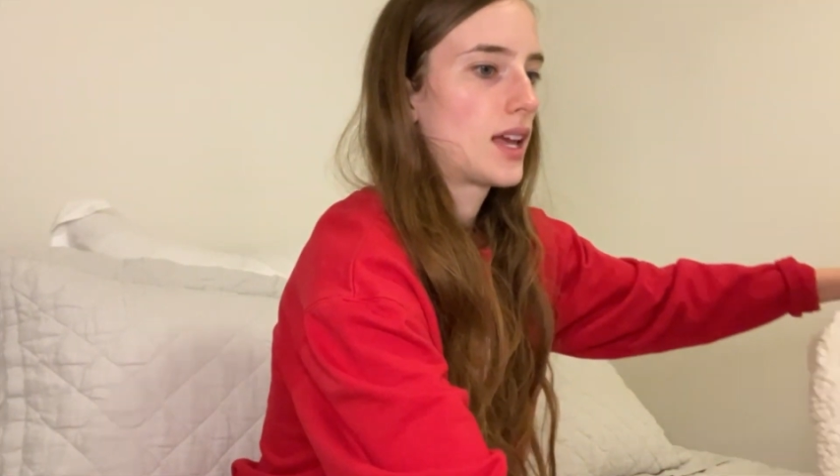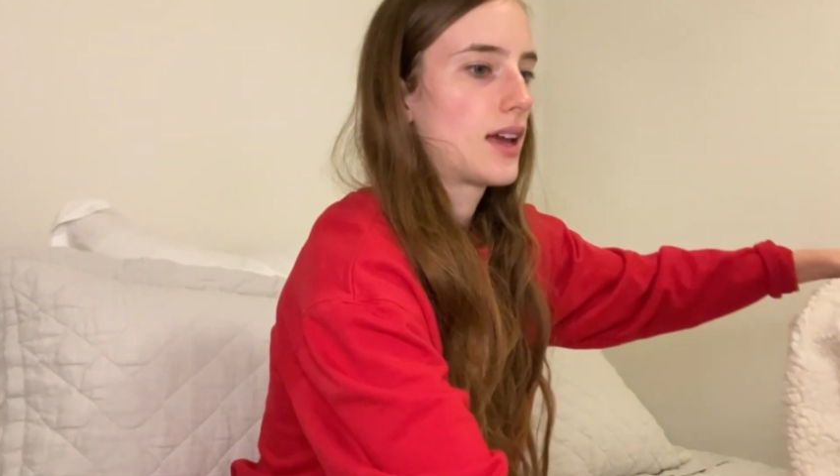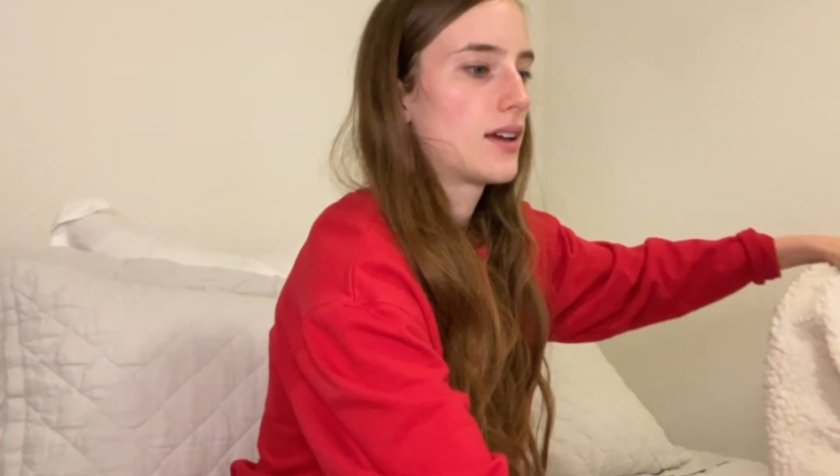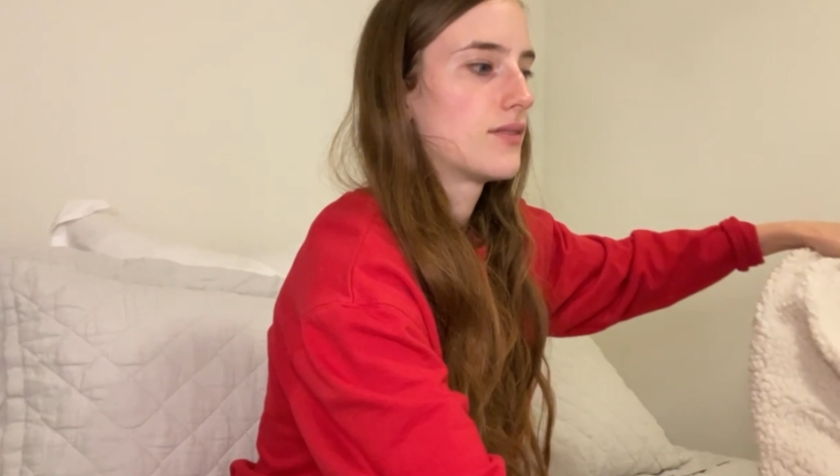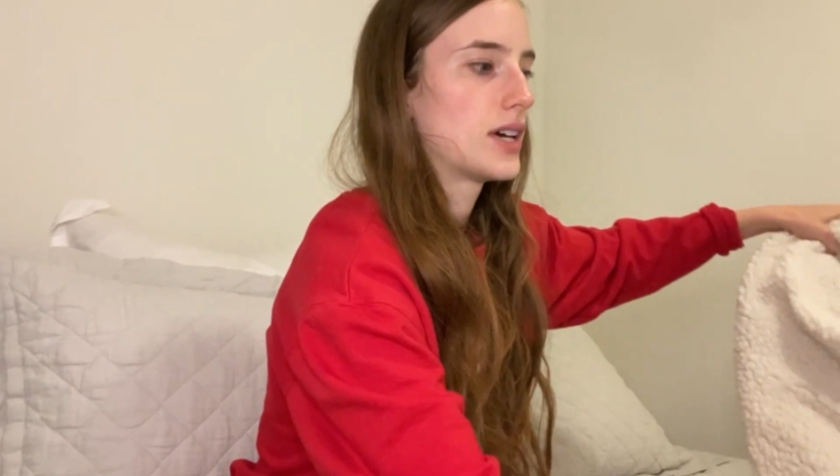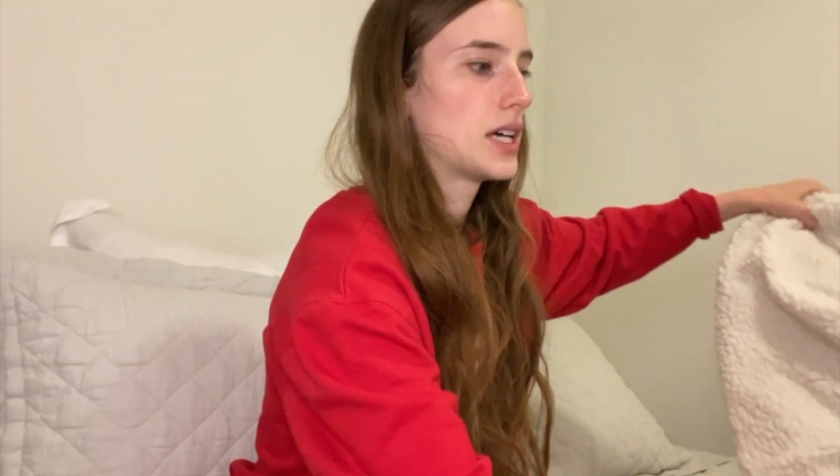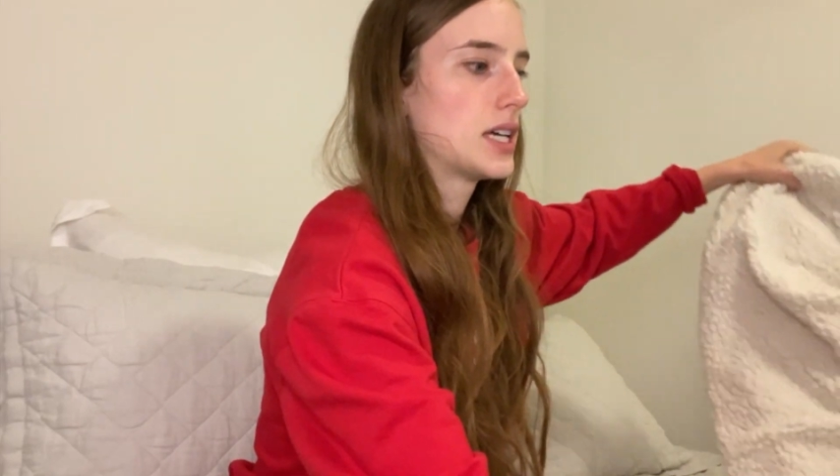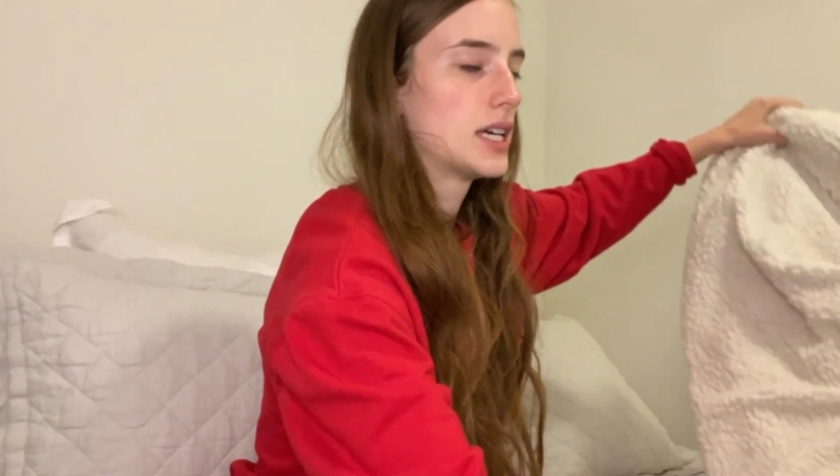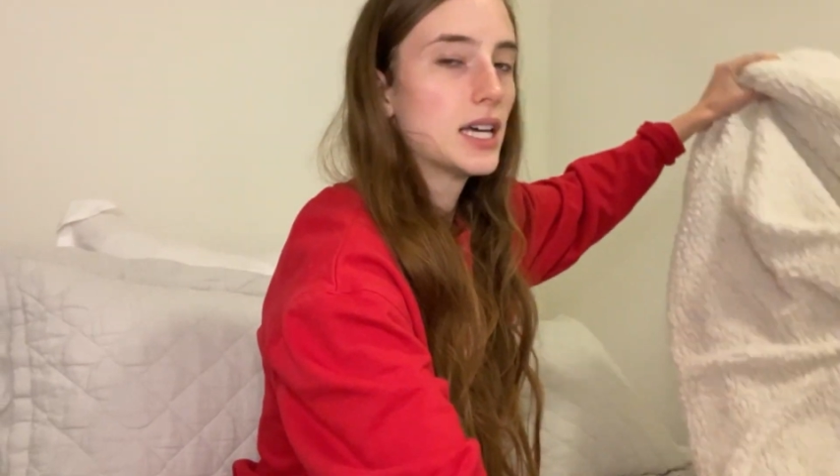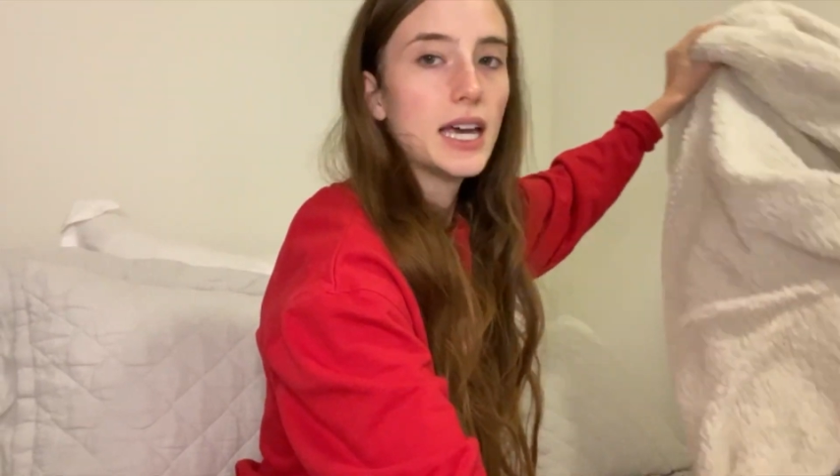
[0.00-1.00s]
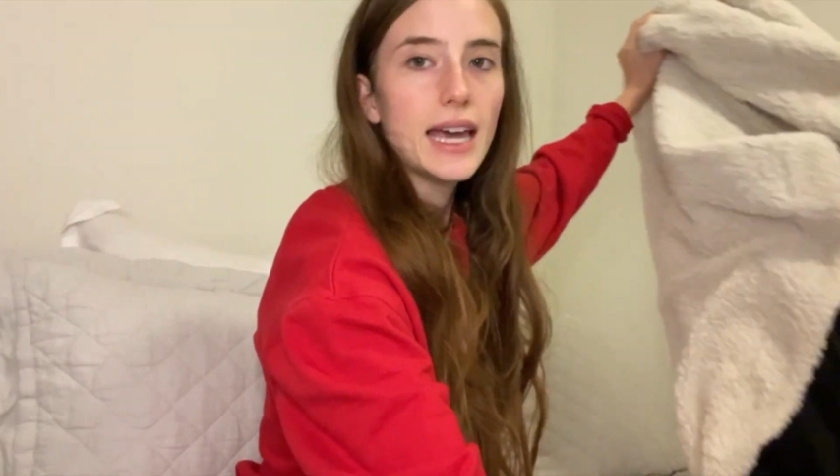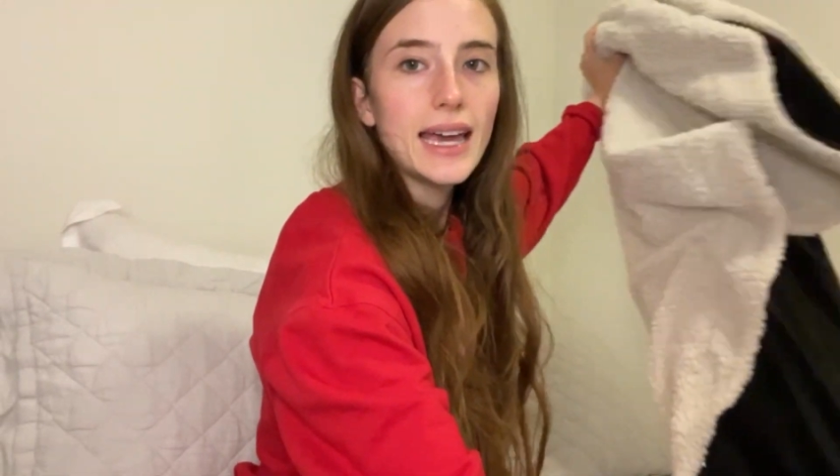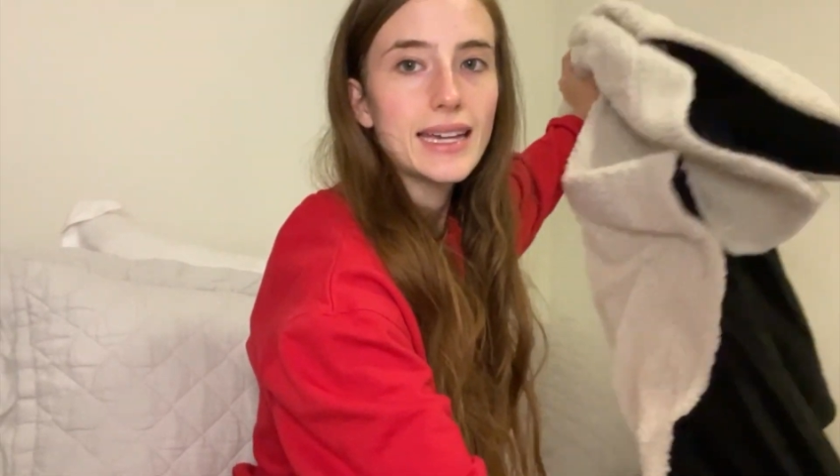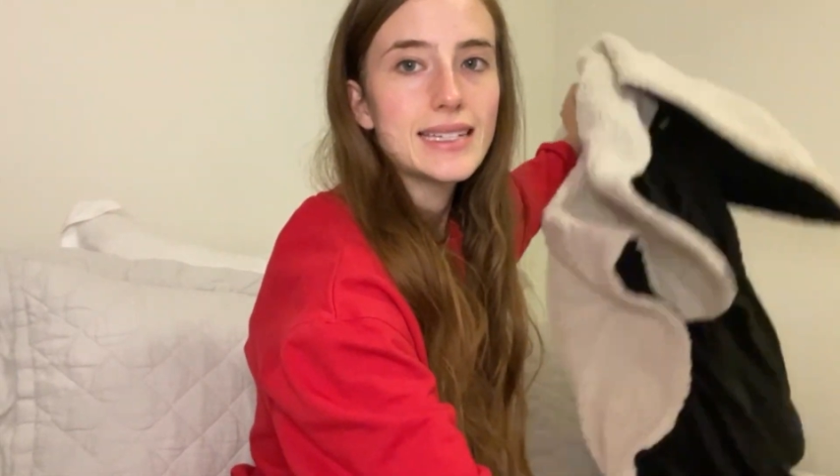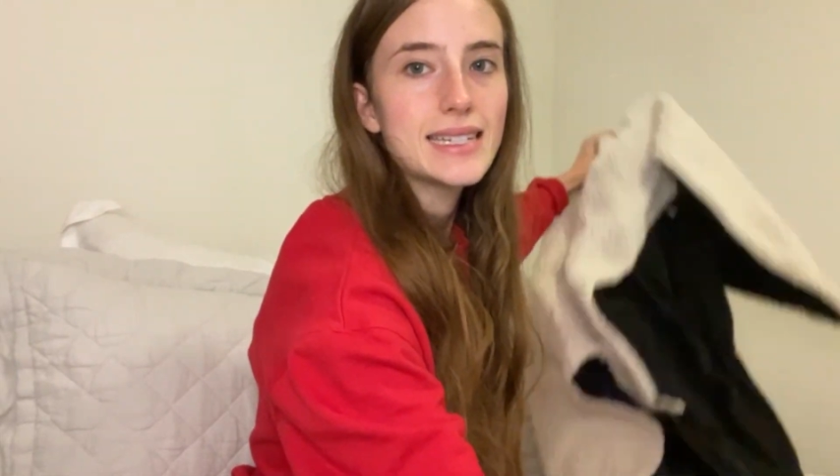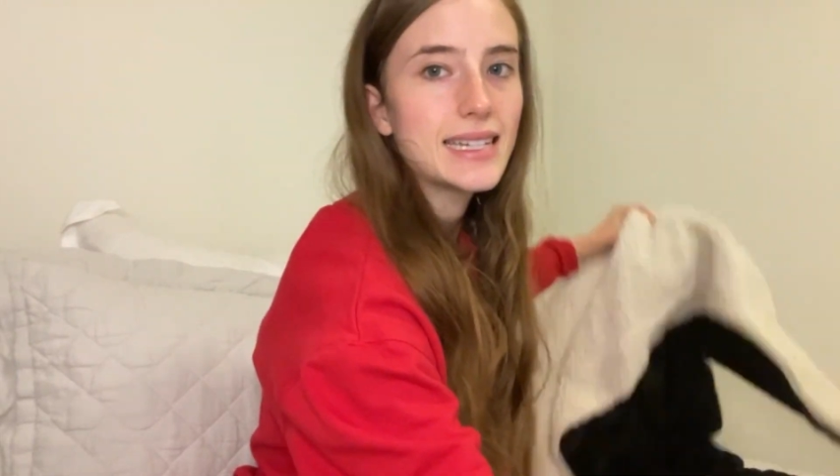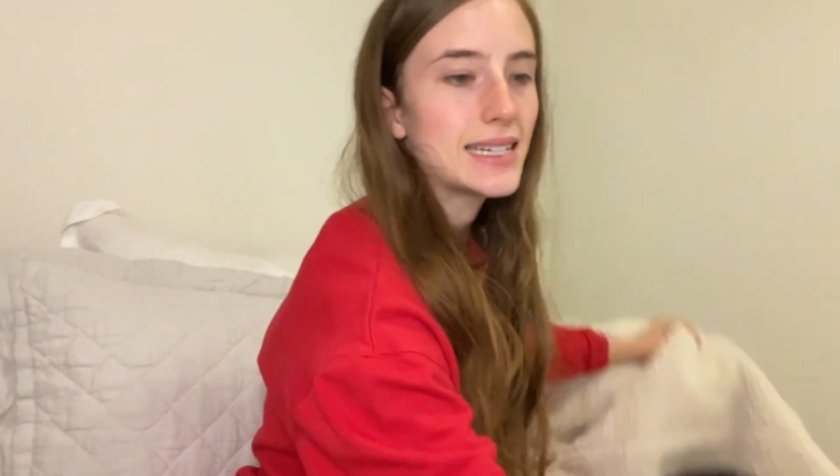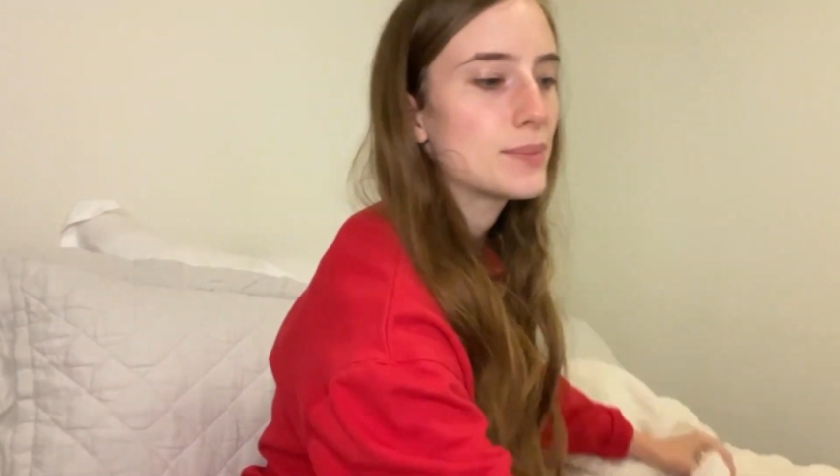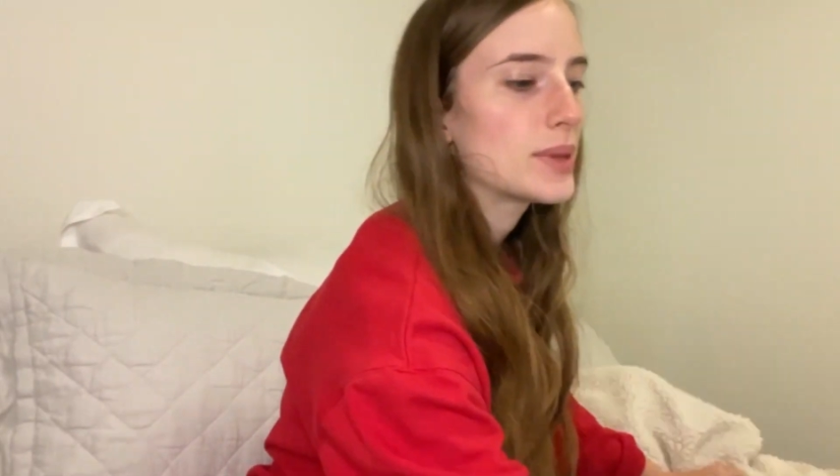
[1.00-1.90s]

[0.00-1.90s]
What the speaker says: I have a handy dandy